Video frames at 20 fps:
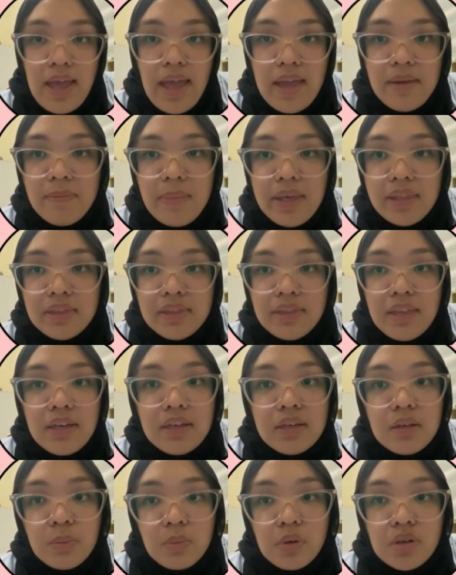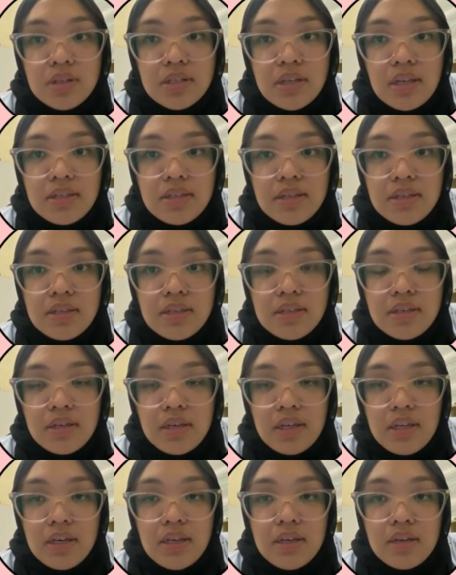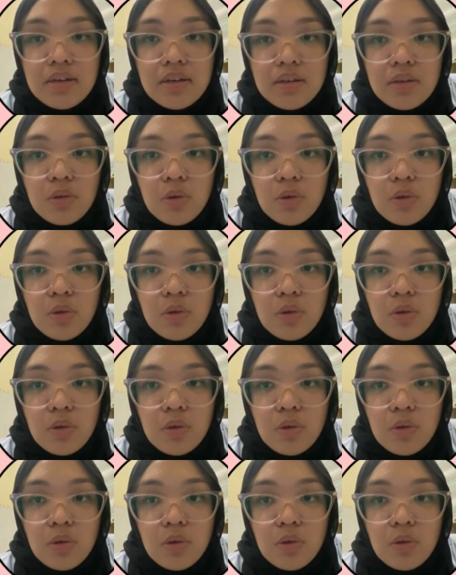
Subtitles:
and maintain the processes needed